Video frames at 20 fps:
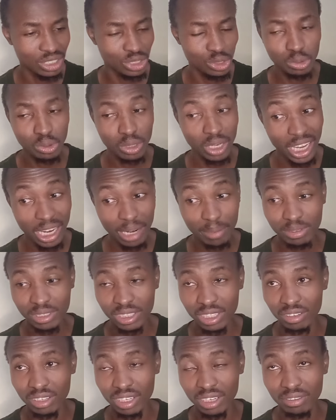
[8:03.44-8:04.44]
to help
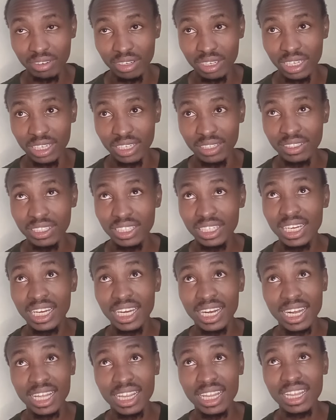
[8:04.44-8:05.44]
South Africa,
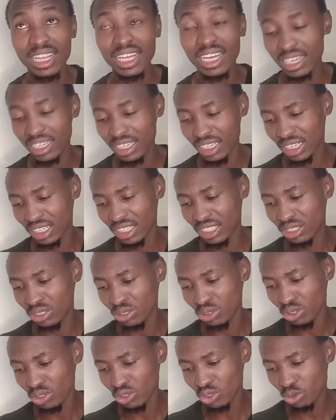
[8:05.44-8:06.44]
rather than he's
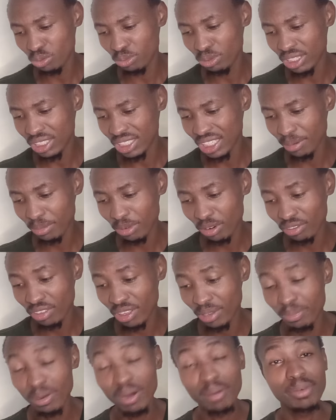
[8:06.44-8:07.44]
going to be some of
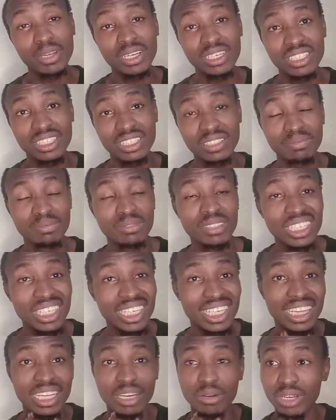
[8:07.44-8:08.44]
the puppets
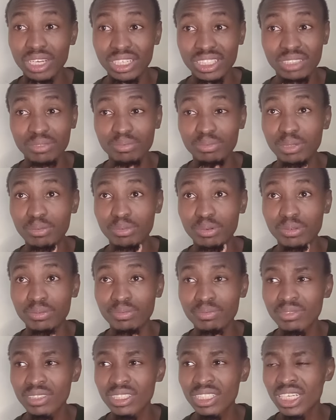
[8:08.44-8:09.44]
in the West people.
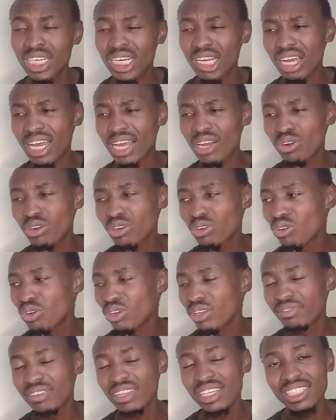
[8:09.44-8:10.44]
Now, I don't know
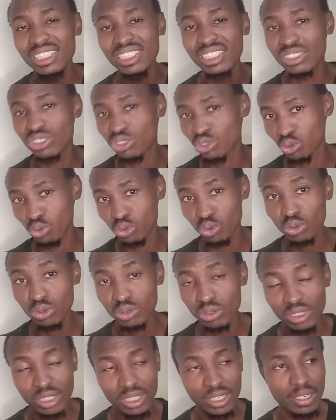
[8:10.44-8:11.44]
if this is true.
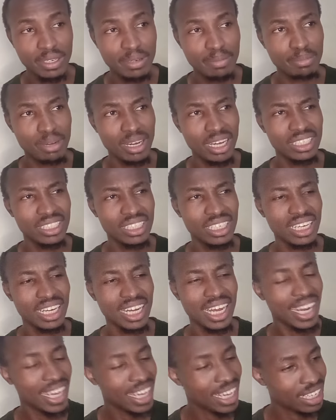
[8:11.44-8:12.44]
But
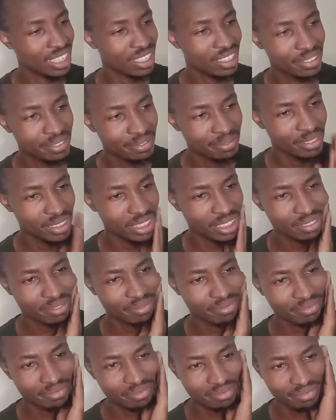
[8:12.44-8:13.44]

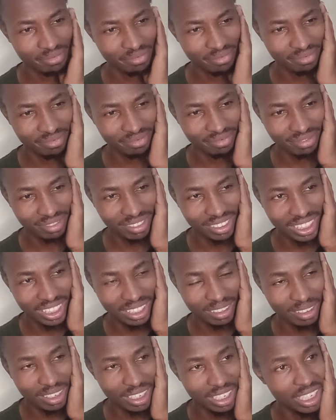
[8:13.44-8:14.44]

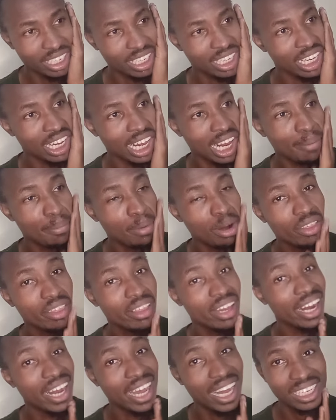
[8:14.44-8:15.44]
about
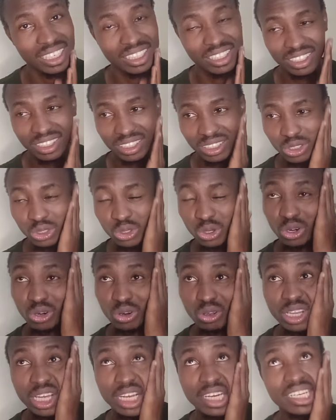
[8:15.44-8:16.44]
the land, you all
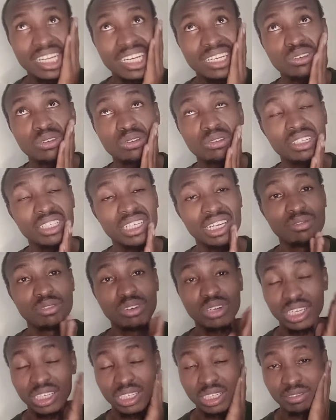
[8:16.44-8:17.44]
know that he has always
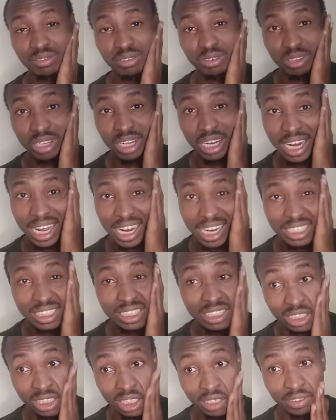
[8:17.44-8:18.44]
advocated for the
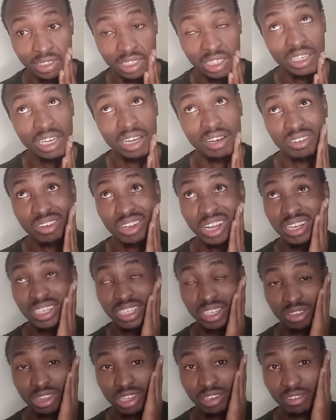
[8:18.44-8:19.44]
lands in
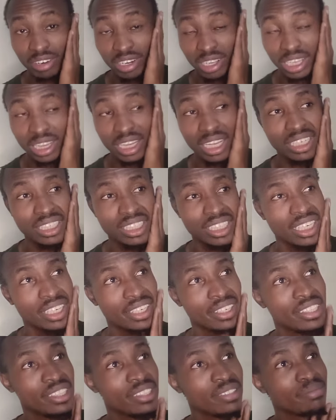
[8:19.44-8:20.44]
South Africa, that
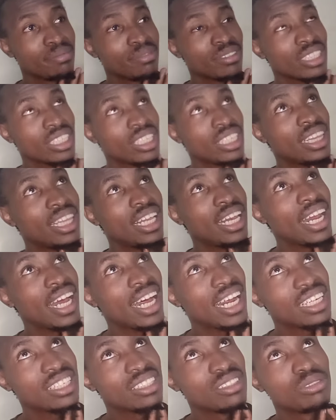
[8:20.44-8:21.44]
the
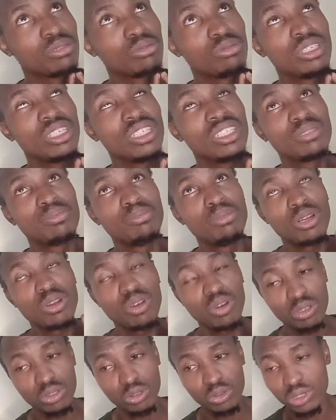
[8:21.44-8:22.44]
lands which
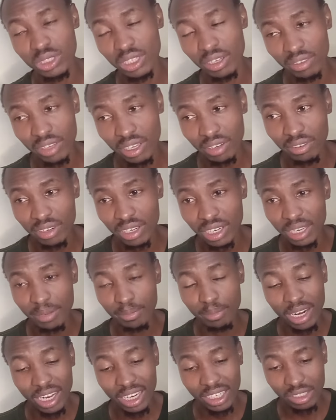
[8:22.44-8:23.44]
belong to South Africa,
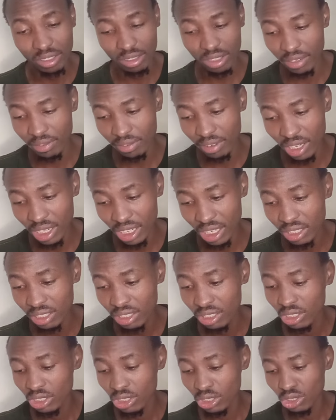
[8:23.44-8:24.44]
black South African,
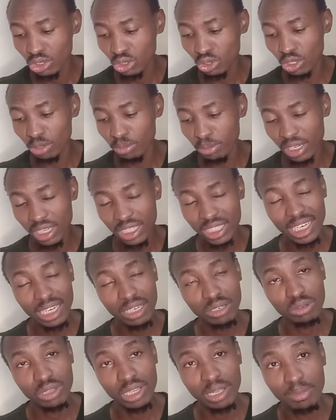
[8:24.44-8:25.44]
should be
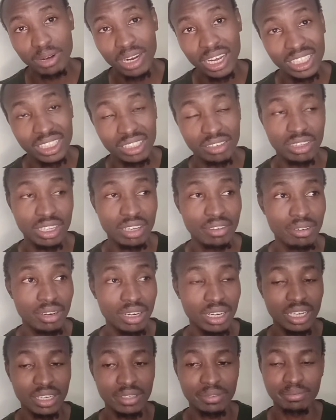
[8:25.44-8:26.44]
returned to the black South
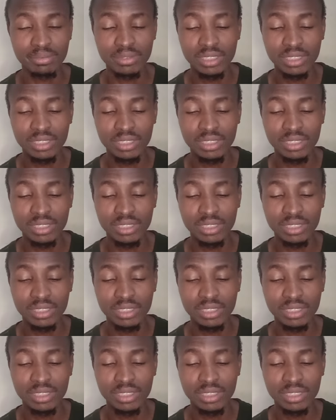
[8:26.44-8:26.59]
African.